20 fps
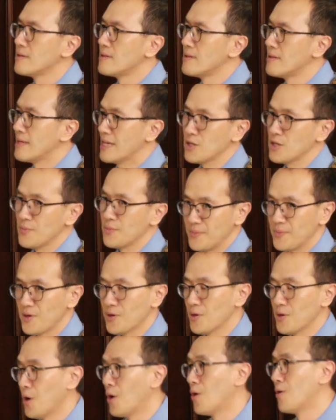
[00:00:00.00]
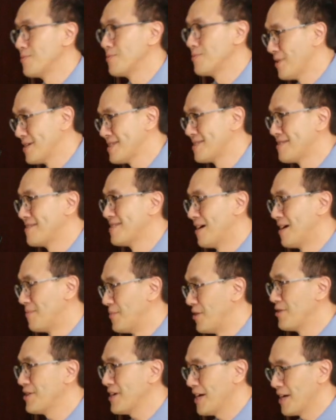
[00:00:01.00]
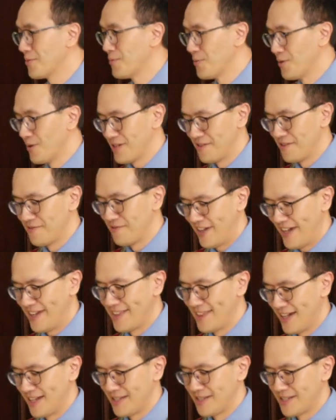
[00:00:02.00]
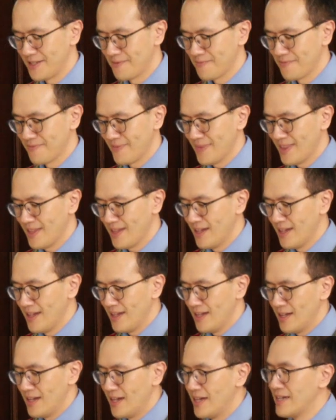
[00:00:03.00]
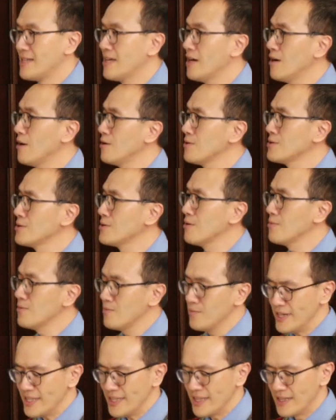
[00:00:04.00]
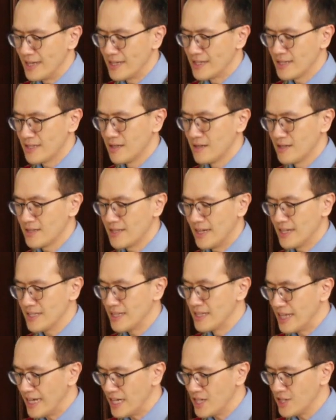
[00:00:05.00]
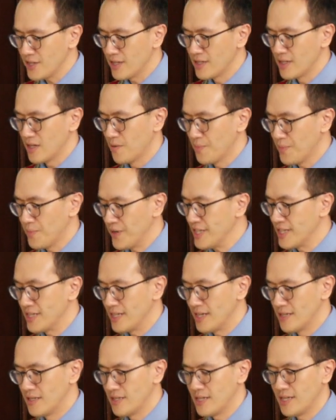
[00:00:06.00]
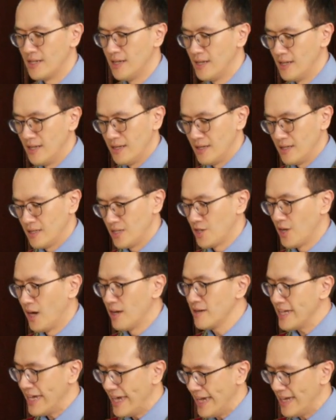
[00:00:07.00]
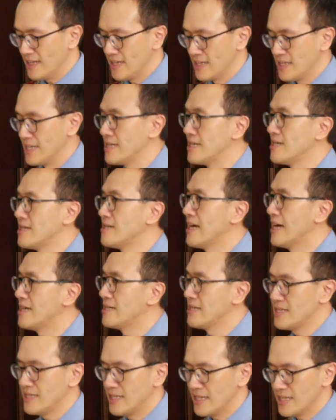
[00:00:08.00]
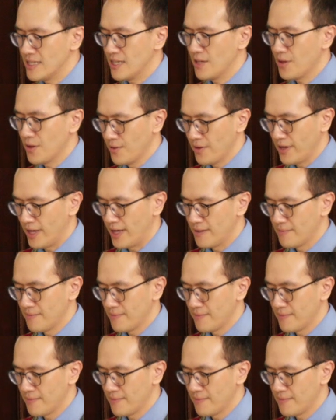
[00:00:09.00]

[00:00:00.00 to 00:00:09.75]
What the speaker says: that's what people called was American War in Vietnam. and he also witnessed the assassination of President John Kennedy in 1963.